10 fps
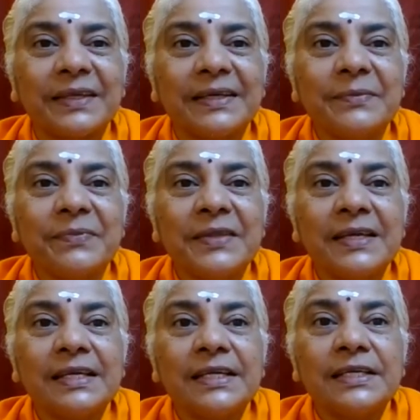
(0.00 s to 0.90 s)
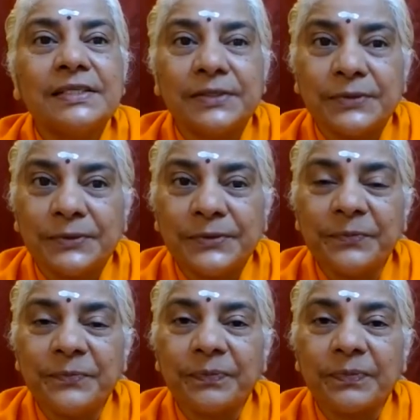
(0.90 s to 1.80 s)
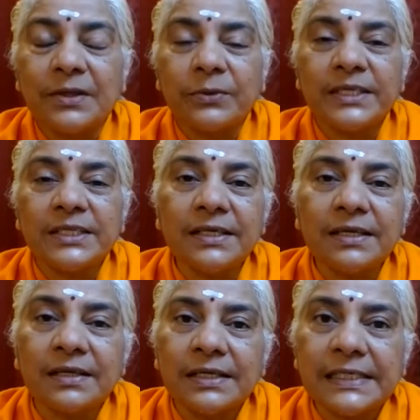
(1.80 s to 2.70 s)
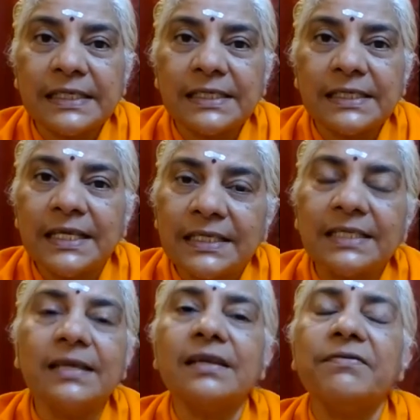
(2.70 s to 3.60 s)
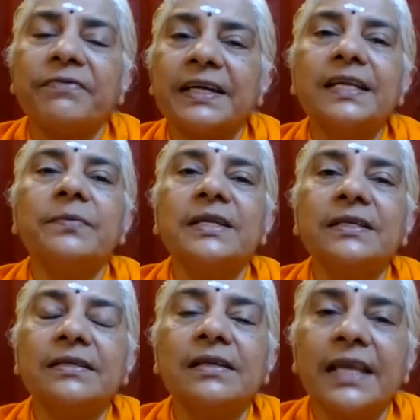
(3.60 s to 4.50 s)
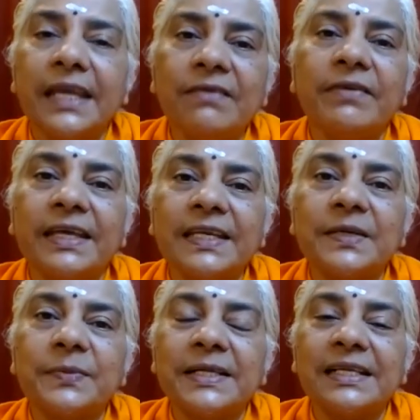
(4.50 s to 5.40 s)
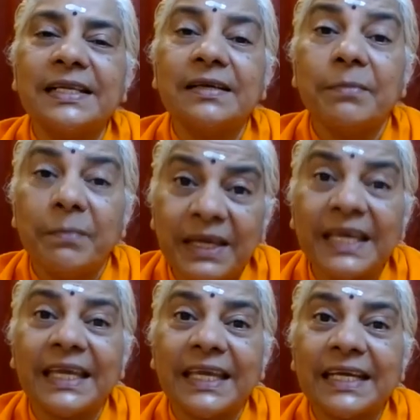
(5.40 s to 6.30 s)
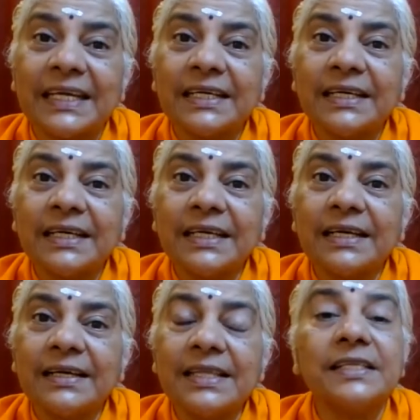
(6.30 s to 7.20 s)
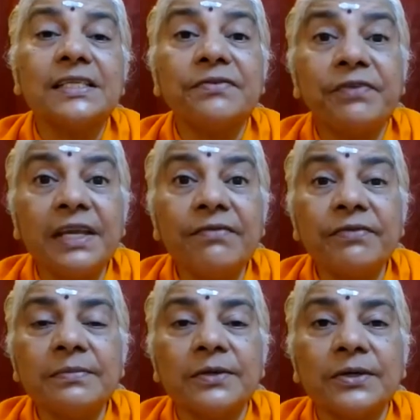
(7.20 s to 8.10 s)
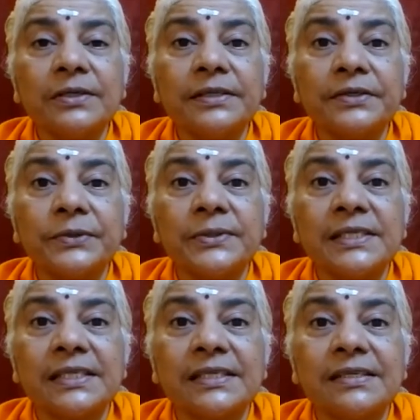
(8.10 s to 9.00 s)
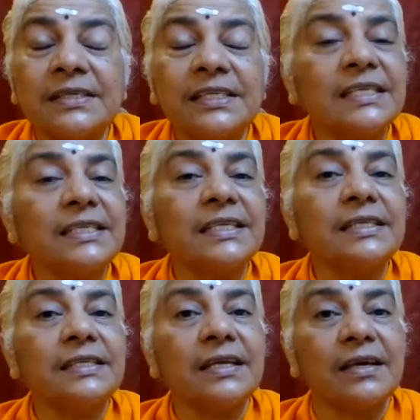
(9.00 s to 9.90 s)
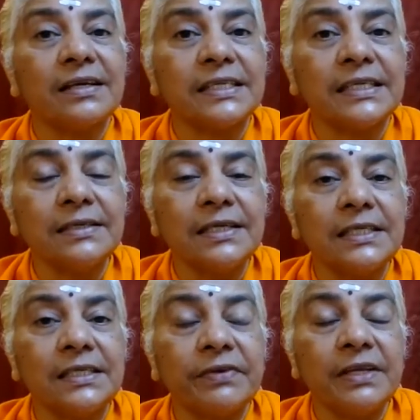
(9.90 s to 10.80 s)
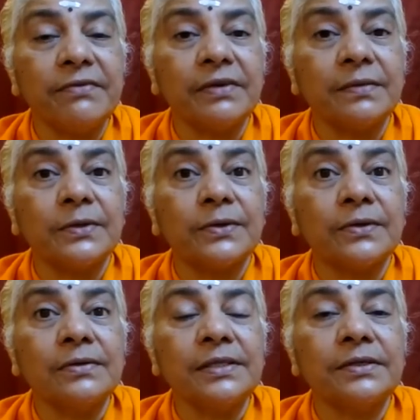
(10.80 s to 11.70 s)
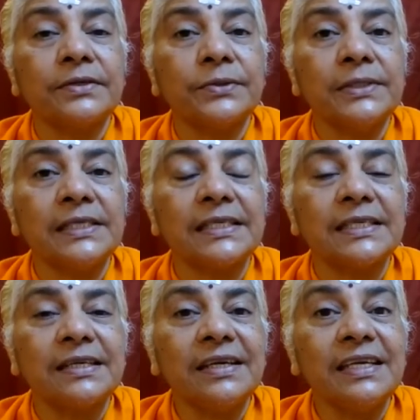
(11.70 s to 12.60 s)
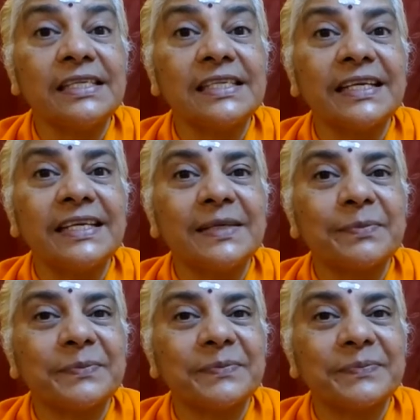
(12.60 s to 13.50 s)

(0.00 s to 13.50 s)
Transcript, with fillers: Yeah. So the question asked is, is there a fundamental invariable me? Yeah, that is free from all the roles just as the actor is free from all the roles he has signed up.